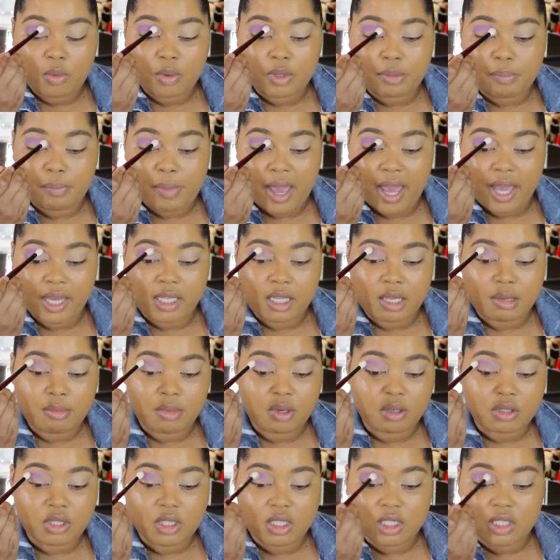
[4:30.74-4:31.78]
with packing
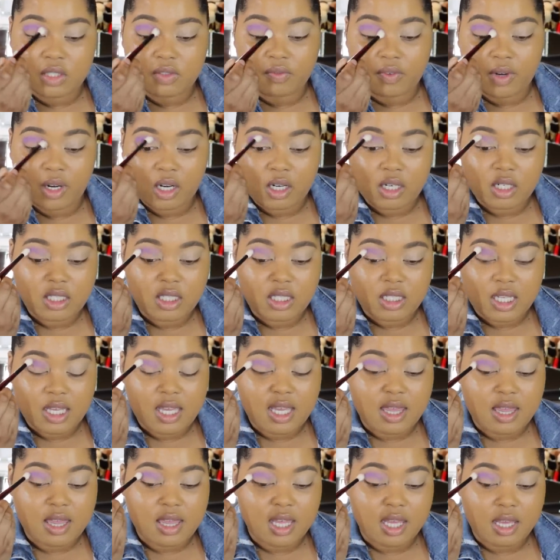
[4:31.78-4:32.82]
motions first
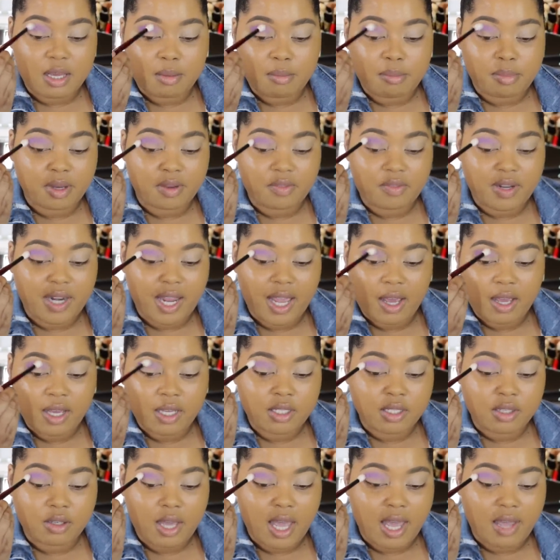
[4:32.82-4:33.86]
and then buff it out
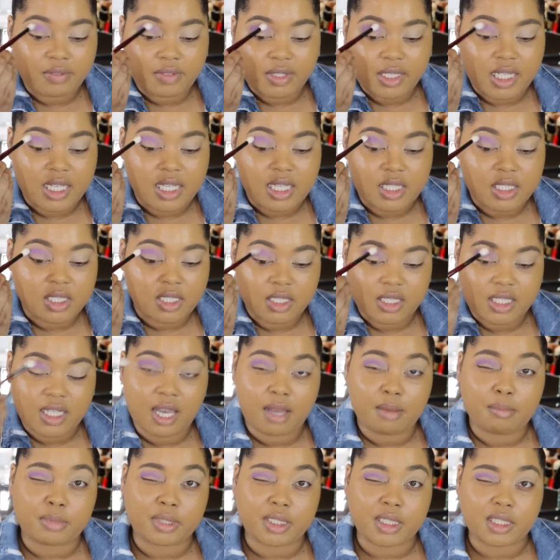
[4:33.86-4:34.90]
and you'll have an easier
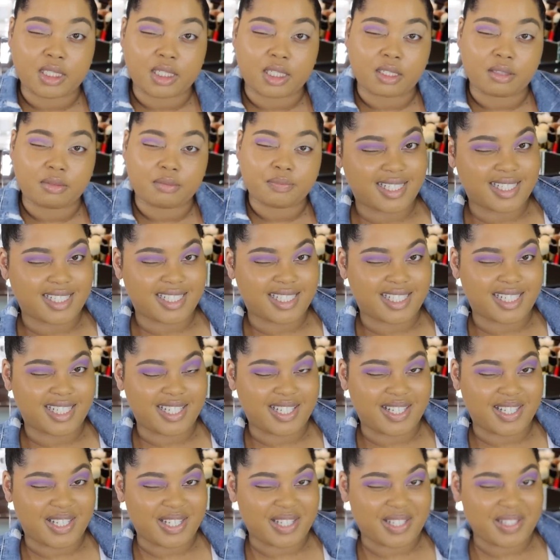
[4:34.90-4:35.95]
time blending she
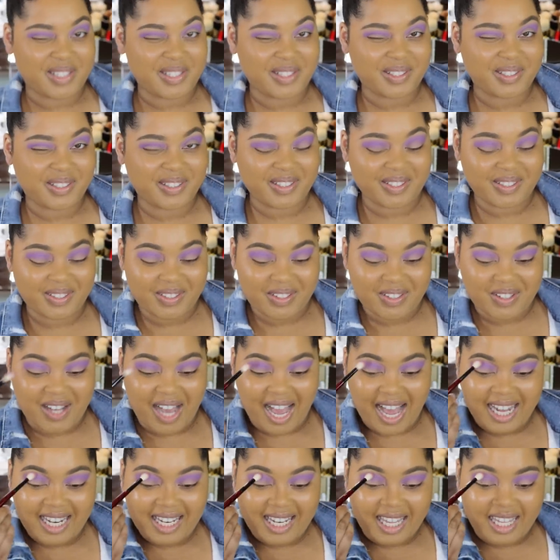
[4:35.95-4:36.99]
cute
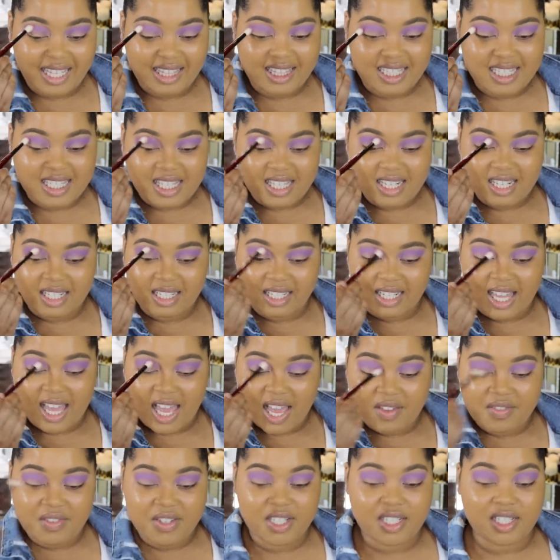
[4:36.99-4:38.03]
I like this little
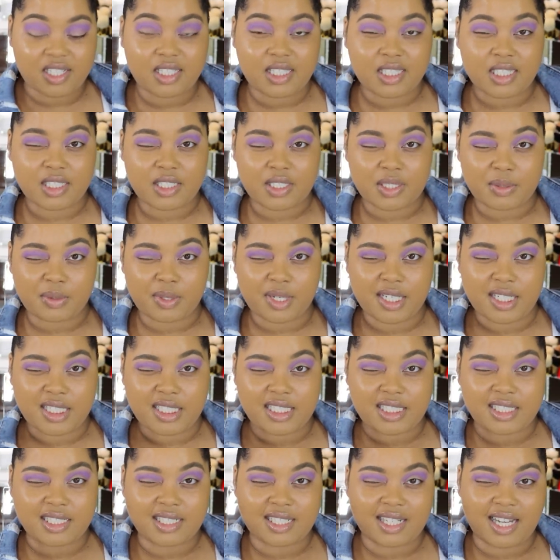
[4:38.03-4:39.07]
lavender
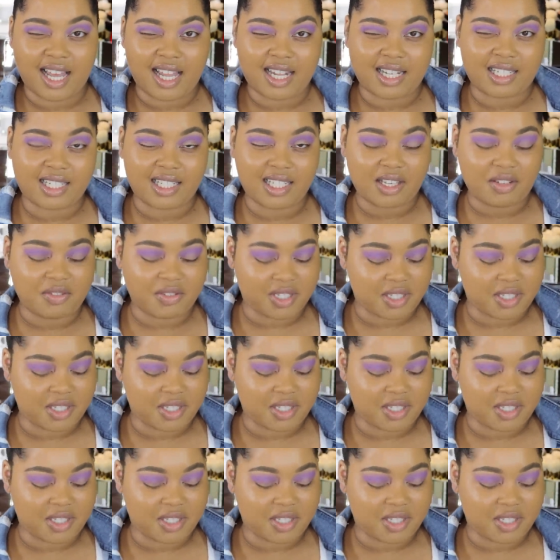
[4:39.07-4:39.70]
situation I love